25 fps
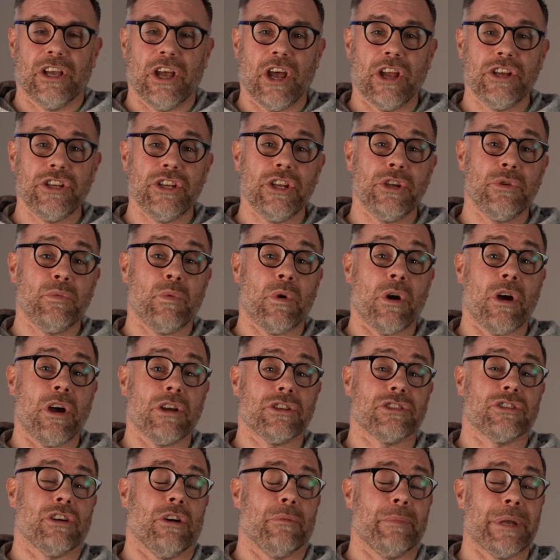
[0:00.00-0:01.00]
a new
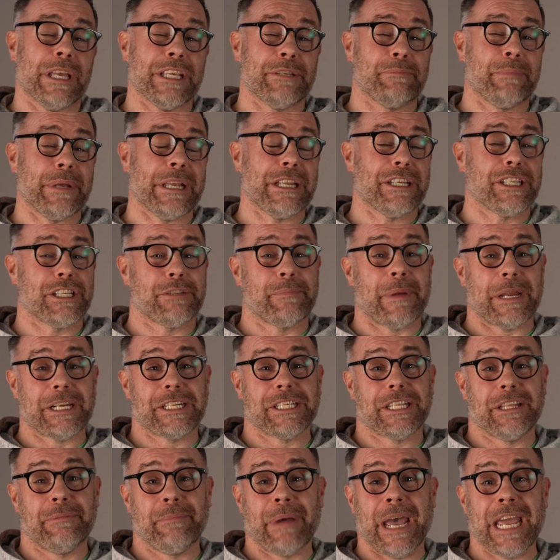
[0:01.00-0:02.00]
worktop is being
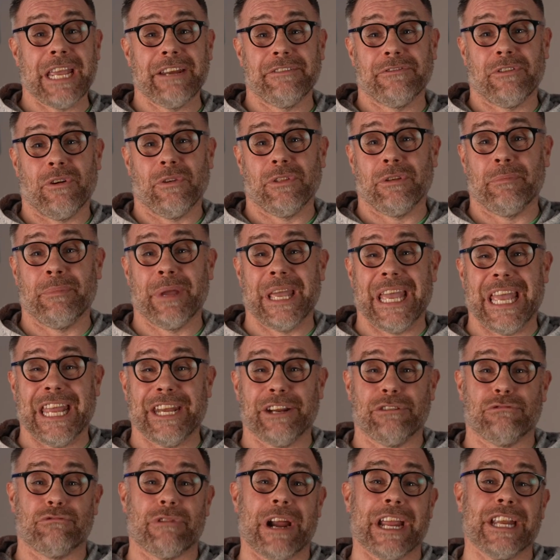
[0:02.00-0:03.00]
specially made for them
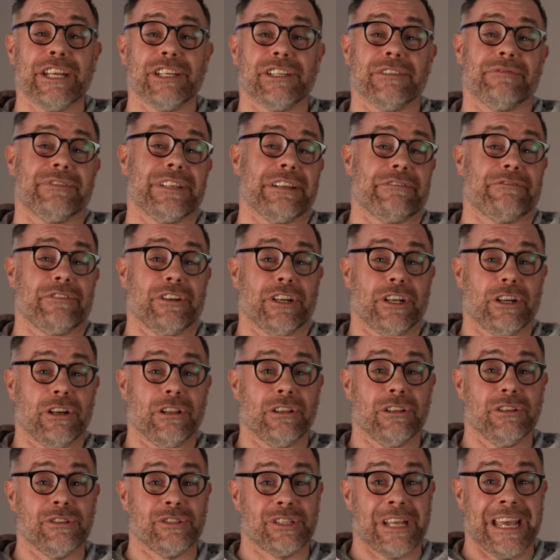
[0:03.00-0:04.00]
in a range of different
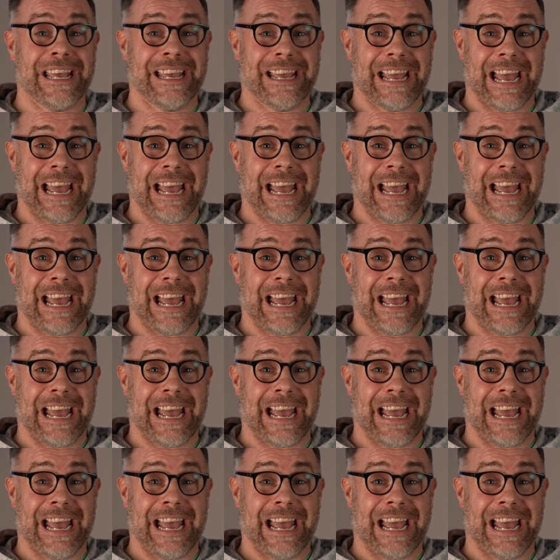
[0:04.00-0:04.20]
colours